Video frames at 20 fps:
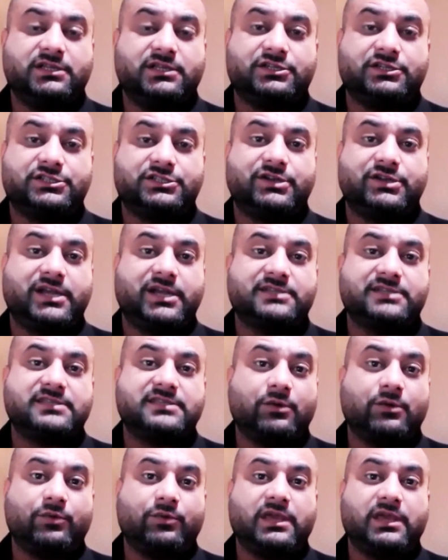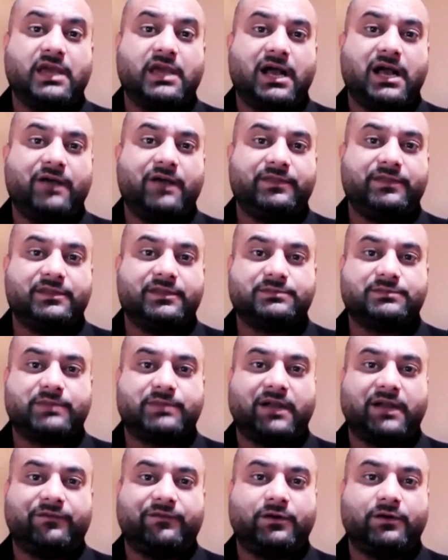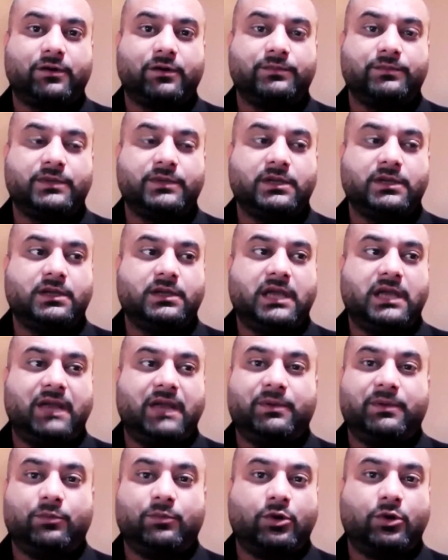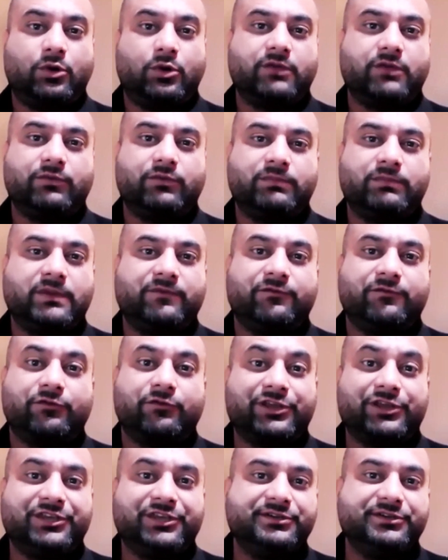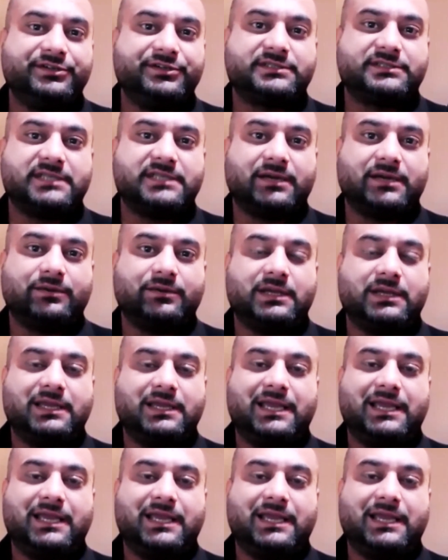The trainers that we have in this platform have been working with me for years now.